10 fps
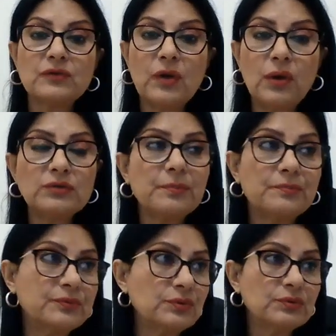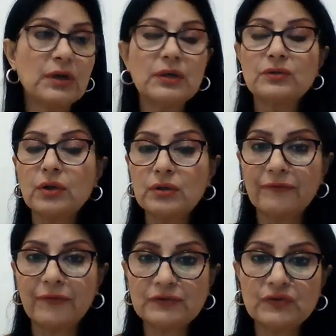Don't brood. Don't
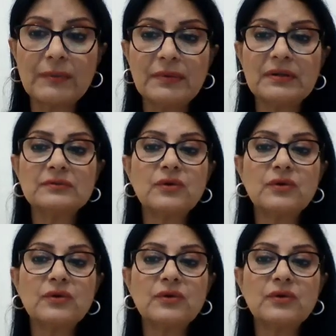look for trouble.